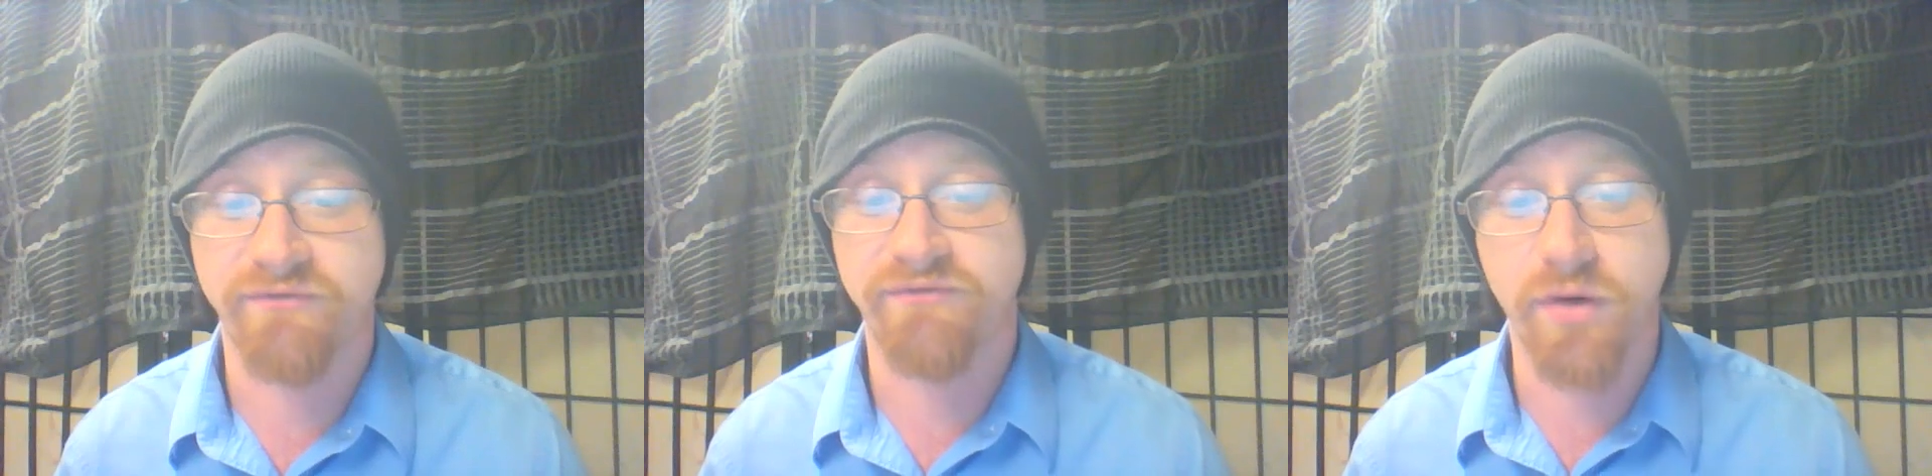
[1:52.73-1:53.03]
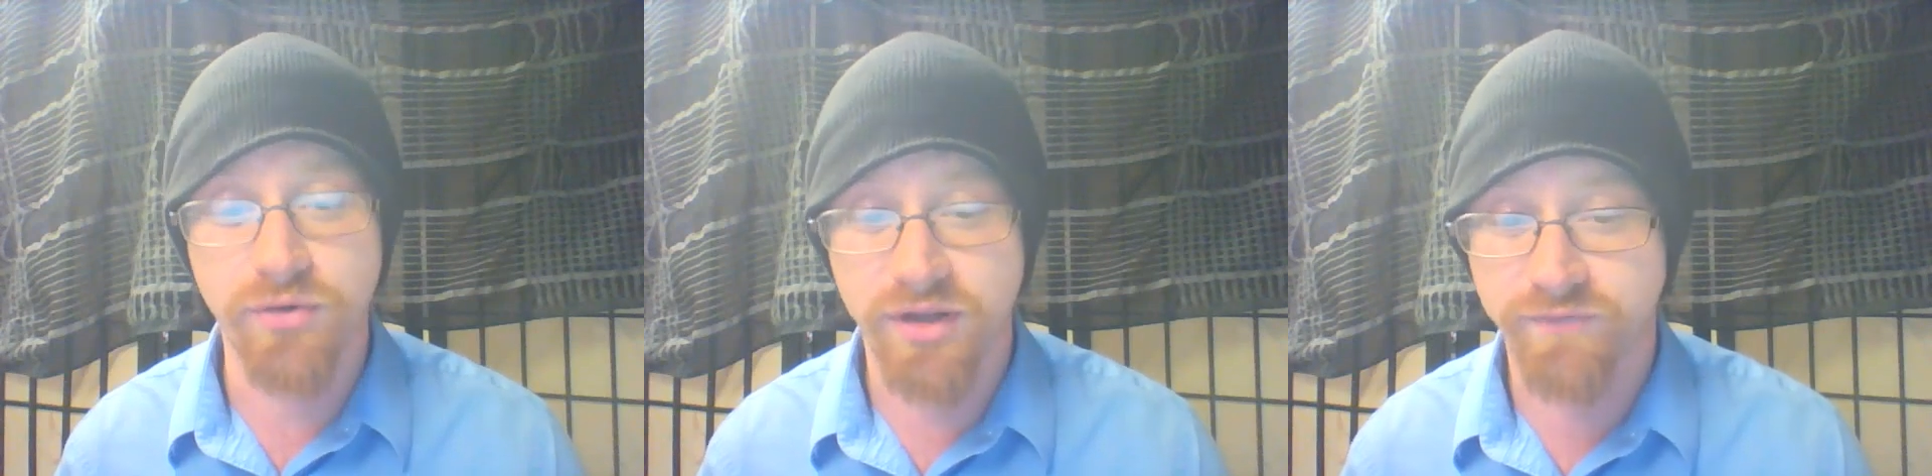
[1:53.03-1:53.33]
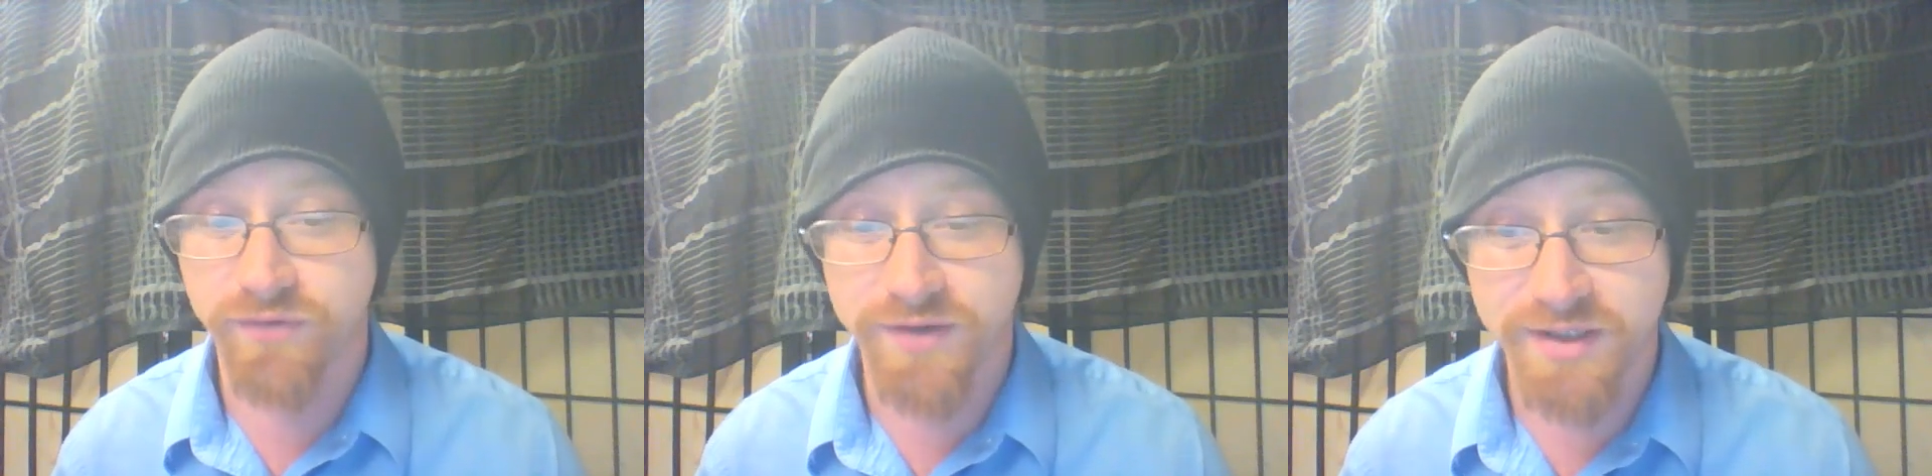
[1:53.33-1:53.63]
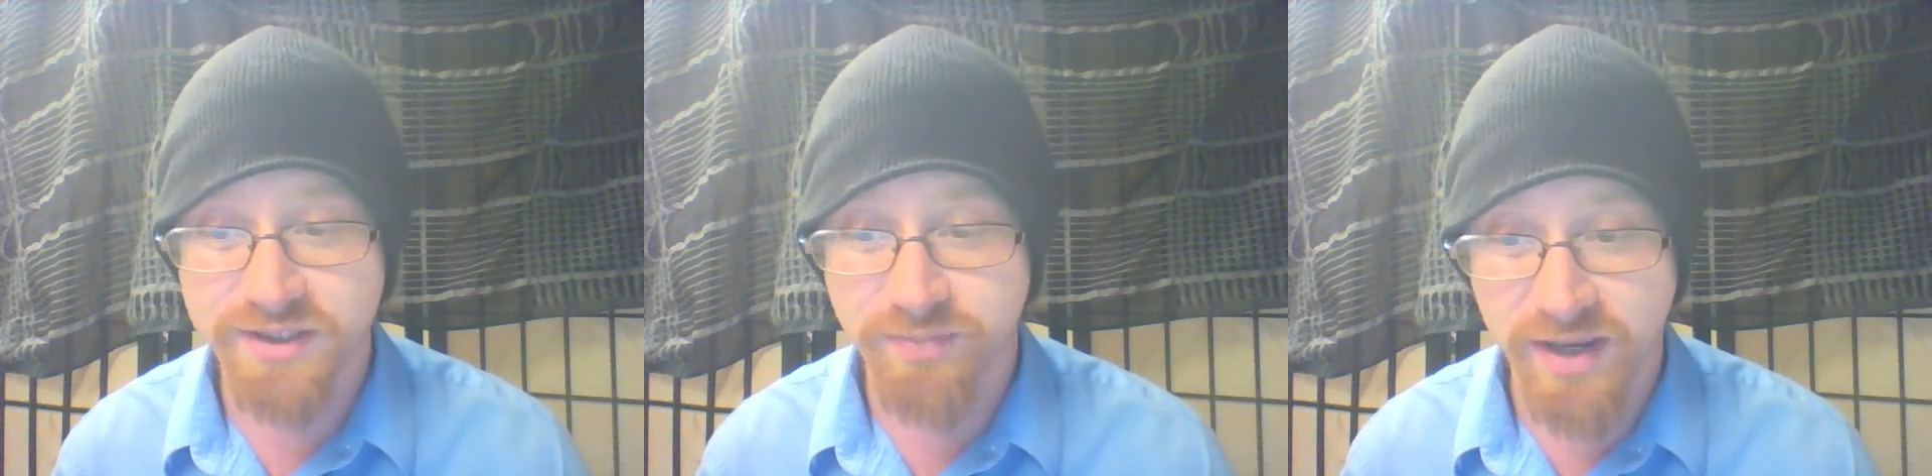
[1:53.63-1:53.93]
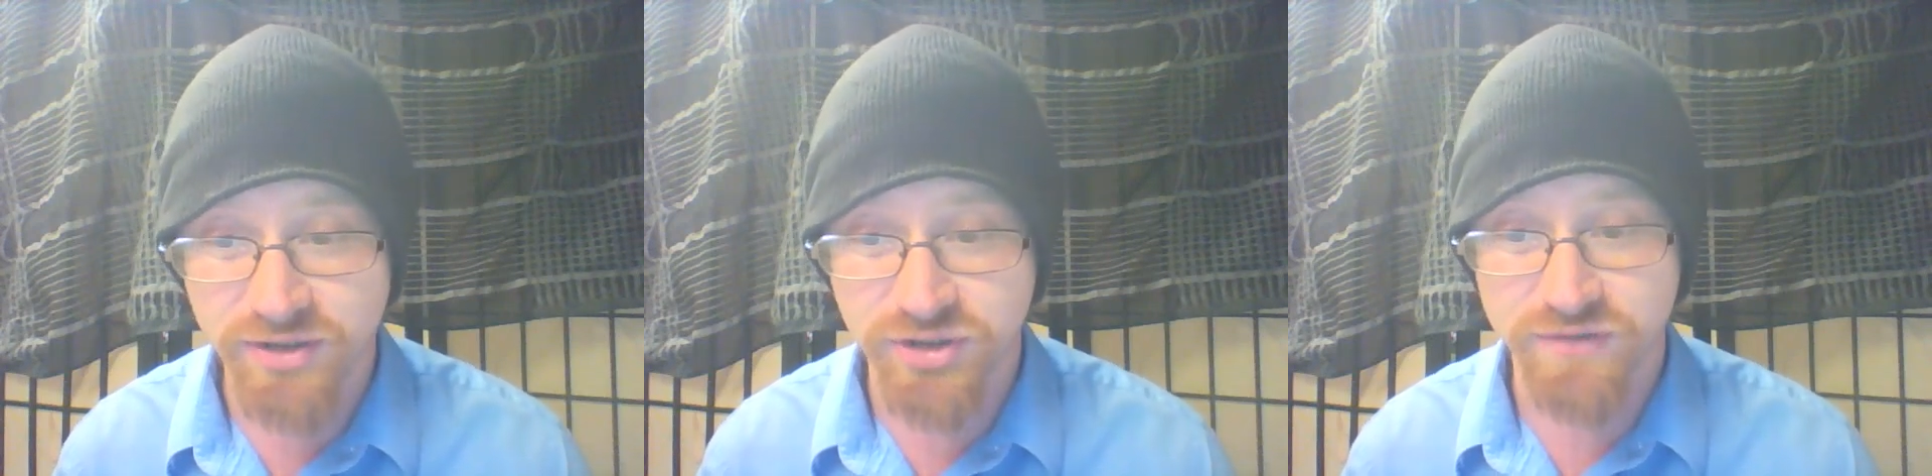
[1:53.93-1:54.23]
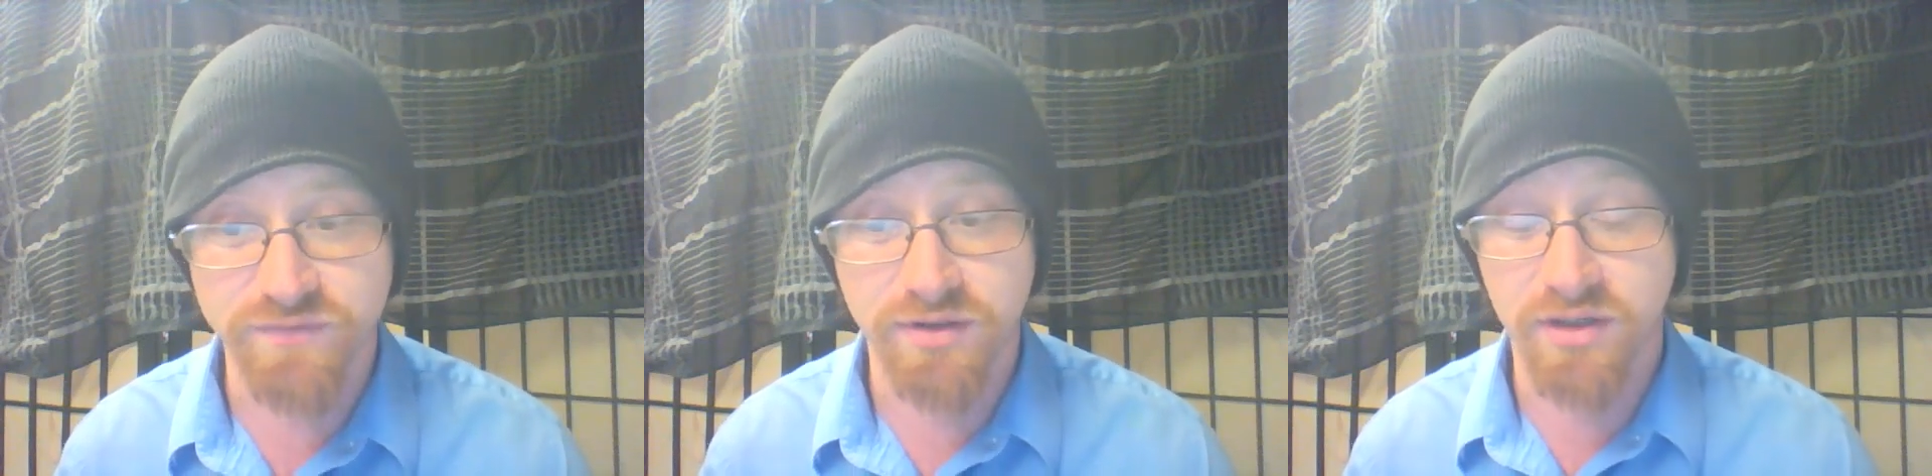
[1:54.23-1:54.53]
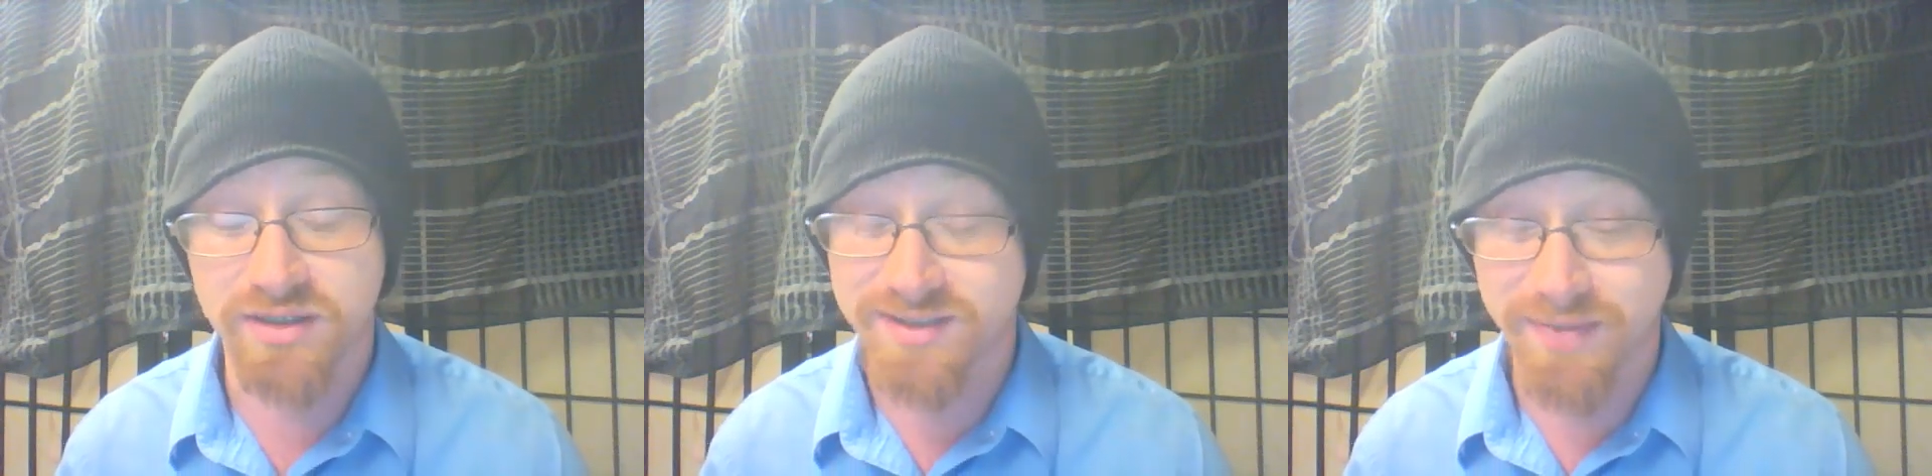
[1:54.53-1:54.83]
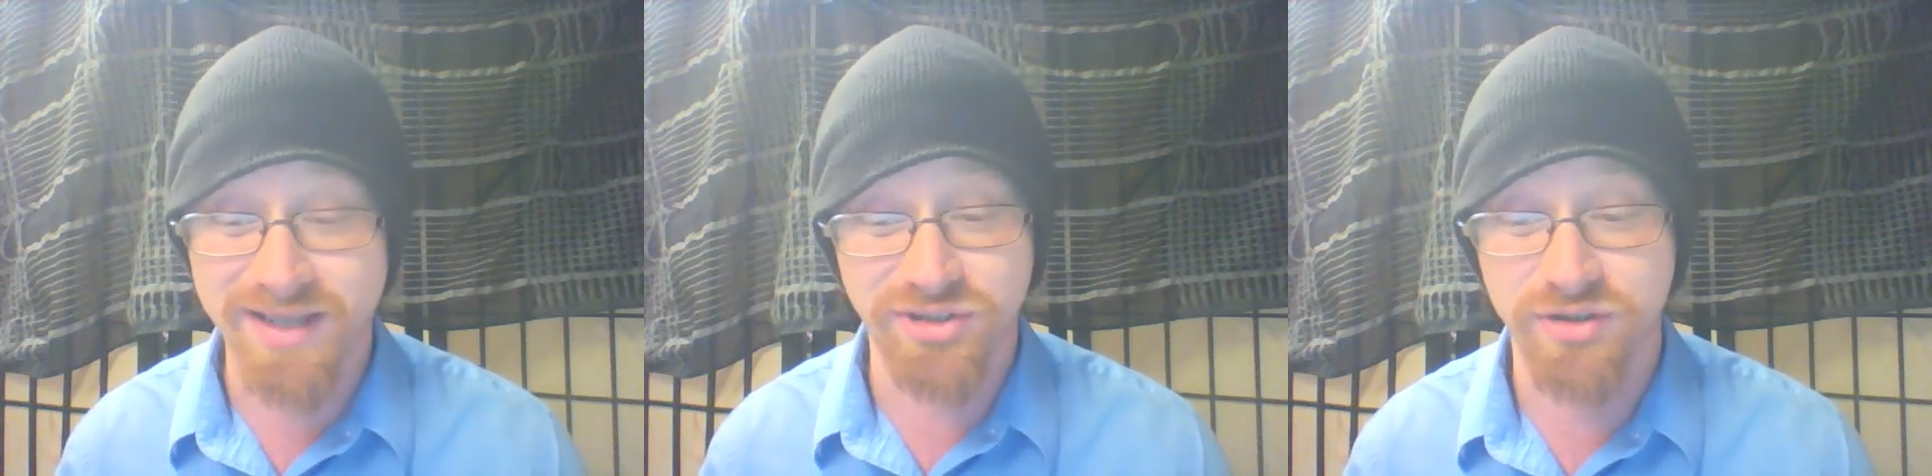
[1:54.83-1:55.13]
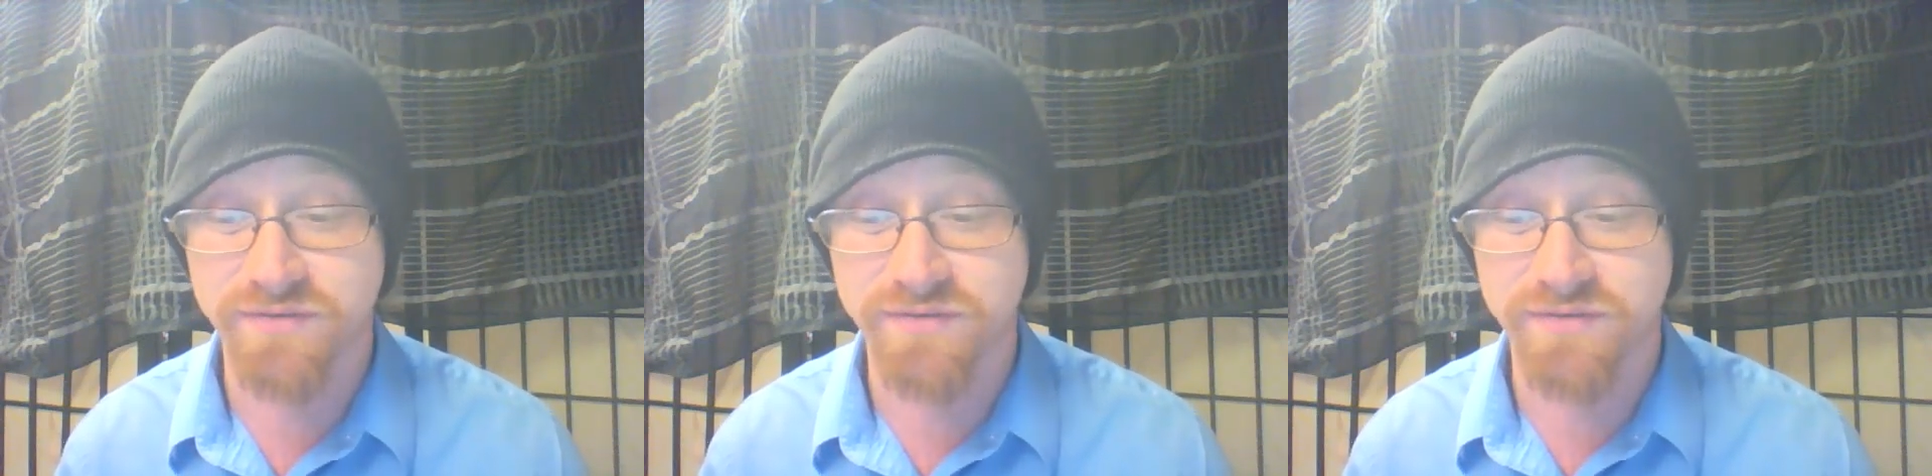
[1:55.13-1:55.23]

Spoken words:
voting for the expansion